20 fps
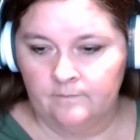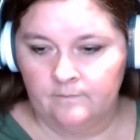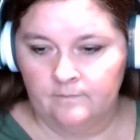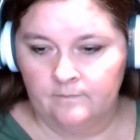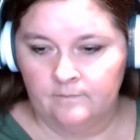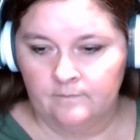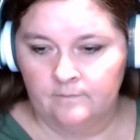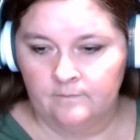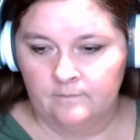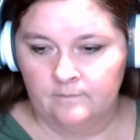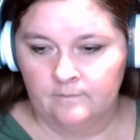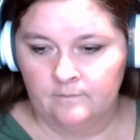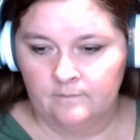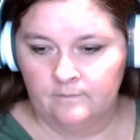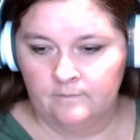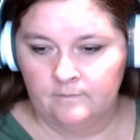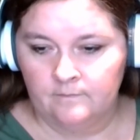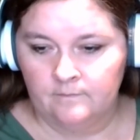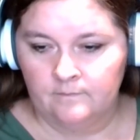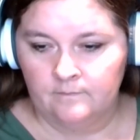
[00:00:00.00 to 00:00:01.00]

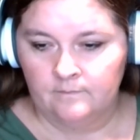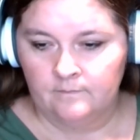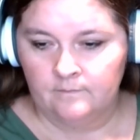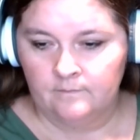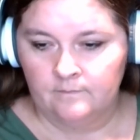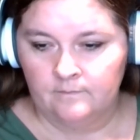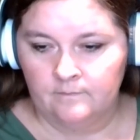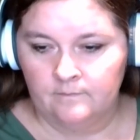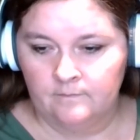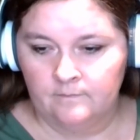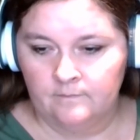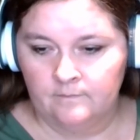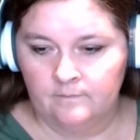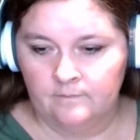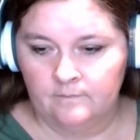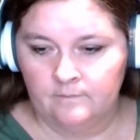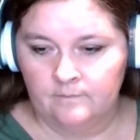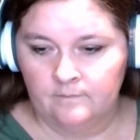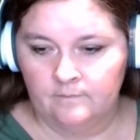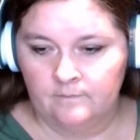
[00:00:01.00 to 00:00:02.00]

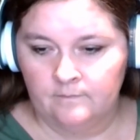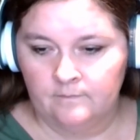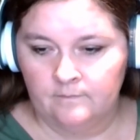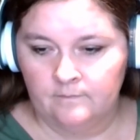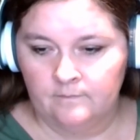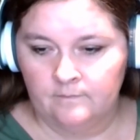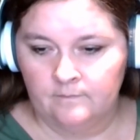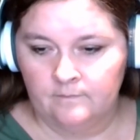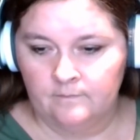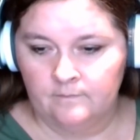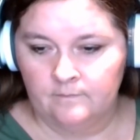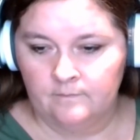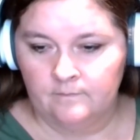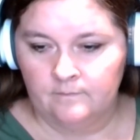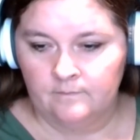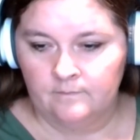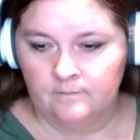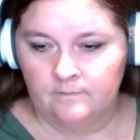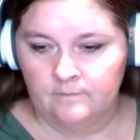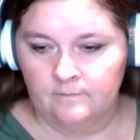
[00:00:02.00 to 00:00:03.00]

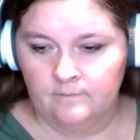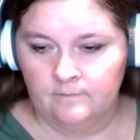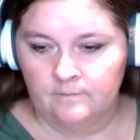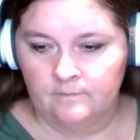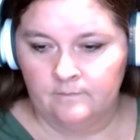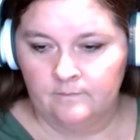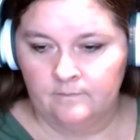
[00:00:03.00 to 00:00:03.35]
(not speaking)